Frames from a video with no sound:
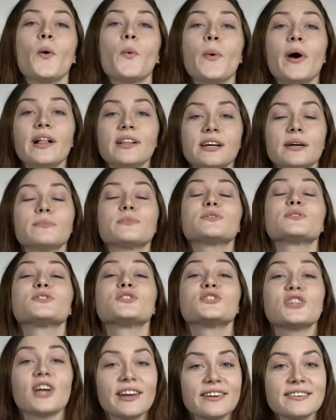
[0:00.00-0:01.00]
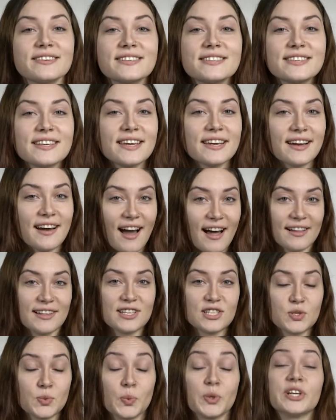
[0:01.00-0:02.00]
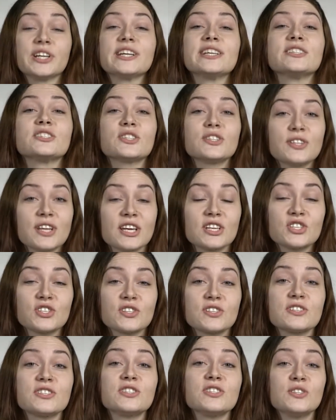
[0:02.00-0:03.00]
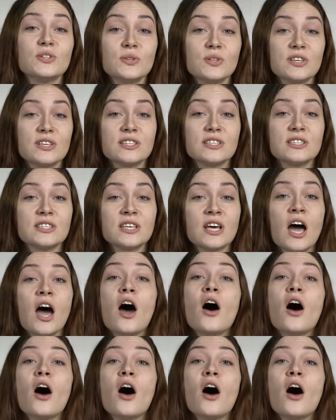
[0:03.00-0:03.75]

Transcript: Welcome to Chadron State College, where international students